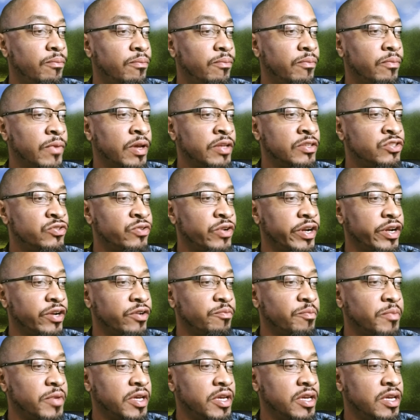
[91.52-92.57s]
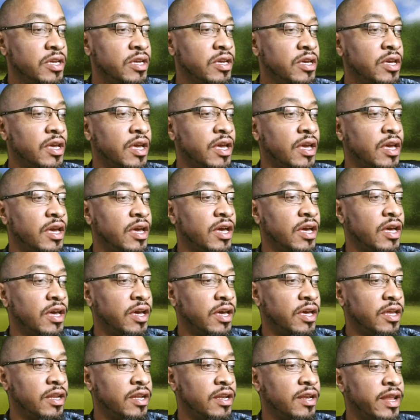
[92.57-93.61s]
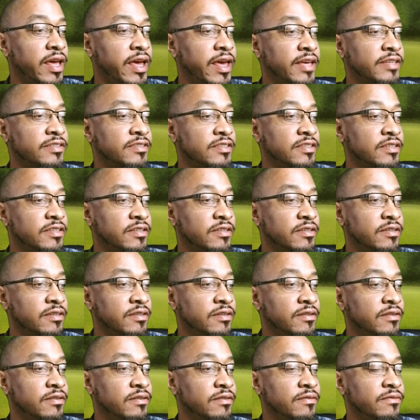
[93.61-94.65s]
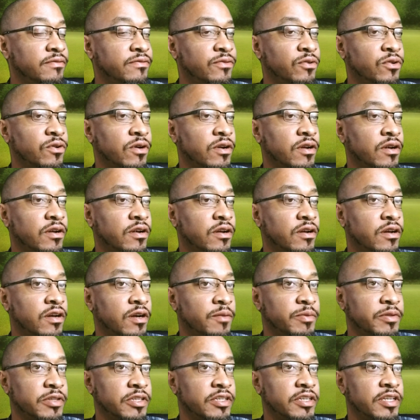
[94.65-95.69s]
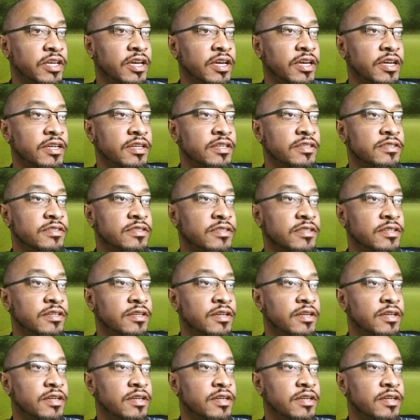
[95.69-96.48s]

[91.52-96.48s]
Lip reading: it triggered me, and it lasted for a couple of days,